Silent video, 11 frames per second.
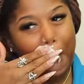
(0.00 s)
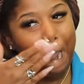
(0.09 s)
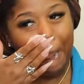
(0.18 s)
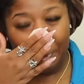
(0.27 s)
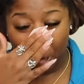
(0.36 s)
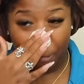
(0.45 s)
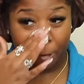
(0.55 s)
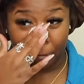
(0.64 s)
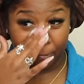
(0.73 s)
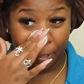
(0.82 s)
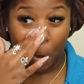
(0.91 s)
That's what I'm
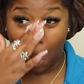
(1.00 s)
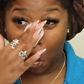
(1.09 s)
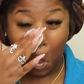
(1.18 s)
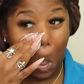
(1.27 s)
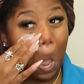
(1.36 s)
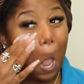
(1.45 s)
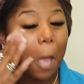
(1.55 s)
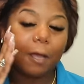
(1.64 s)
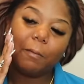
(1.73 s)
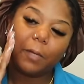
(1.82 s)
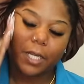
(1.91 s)
trying to figure out.
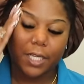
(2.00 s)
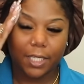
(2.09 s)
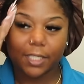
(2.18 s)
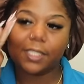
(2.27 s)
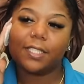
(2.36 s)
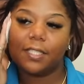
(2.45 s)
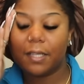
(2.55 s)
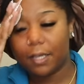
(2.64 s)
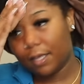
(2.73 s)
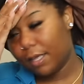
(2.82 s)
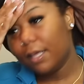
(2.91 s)
Because
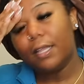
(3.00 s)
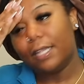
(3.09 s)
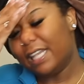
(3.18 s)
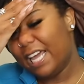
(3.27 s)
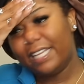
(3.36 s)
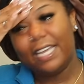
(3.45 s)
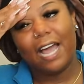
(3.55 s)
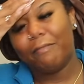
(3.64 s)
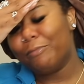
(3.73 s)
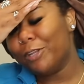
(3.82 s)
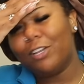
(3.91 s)
lately
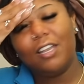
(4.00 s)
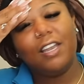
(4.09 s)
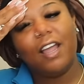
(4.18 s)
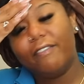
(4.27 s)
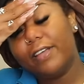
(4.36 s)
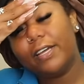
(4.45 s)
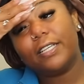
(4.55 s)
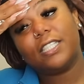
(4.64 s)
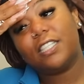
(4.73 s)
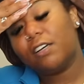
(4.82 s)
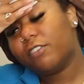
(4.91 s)
I've been loving a
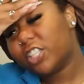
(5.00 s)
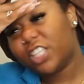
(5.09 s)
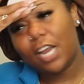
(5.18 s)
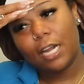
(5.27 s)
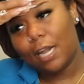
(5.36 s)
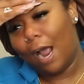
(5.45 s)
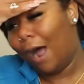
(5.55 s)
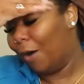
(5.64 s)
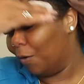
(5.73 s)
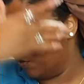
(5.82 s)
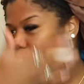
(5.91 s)
silver
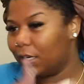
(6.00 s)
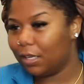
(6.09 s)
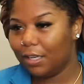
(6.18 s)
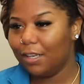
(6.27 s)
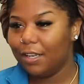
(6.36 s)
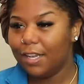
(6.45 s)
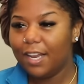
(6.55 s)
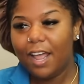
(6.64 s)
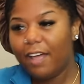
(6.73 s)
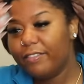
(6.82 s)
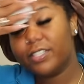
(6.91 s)
shakedown.
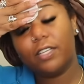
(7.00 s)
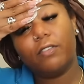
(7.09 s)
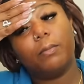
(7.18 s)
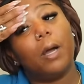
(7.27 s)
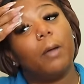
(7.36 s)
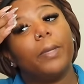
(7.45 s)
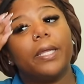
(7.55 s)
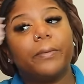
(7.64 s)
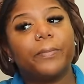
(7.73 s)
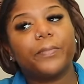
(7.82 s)
Love a silver moment.